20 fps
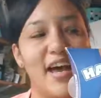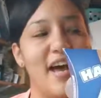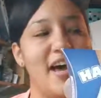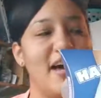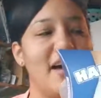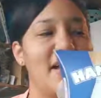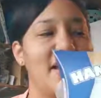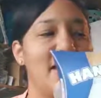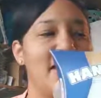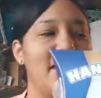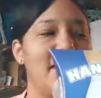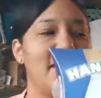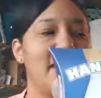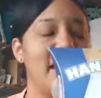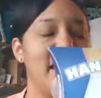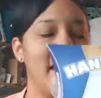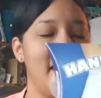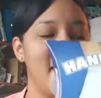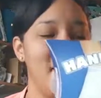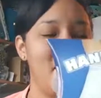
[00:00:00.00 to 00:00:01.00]
Uh,
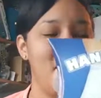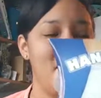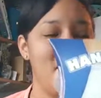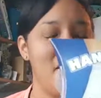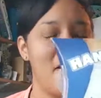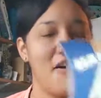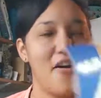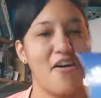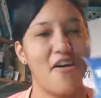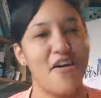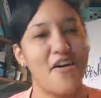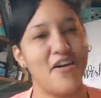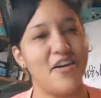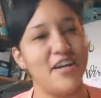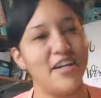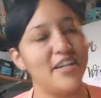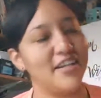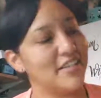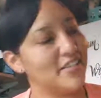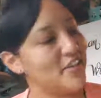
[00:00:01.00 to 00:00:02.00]
they are,
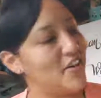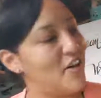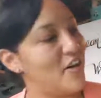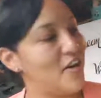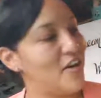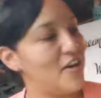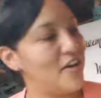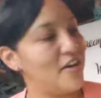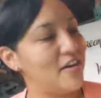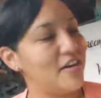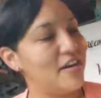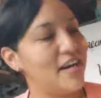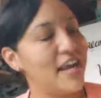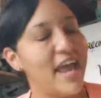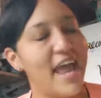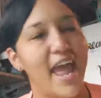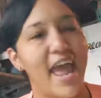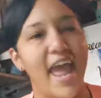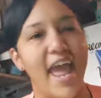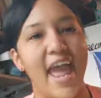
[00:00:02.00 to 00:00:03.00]
it is called
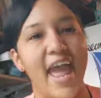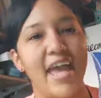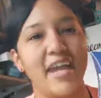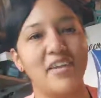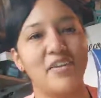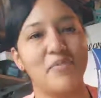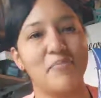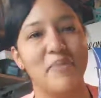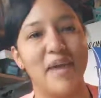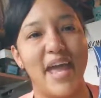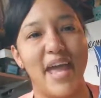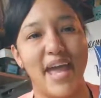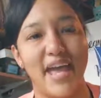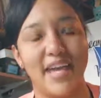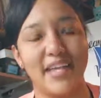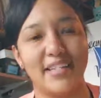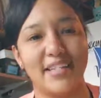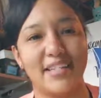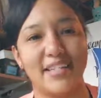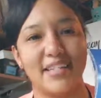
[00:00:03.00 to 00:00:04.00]

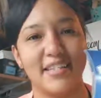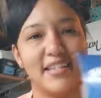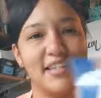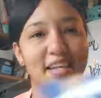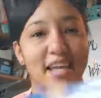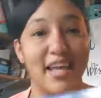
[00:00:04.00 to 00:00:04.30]
Handerpants,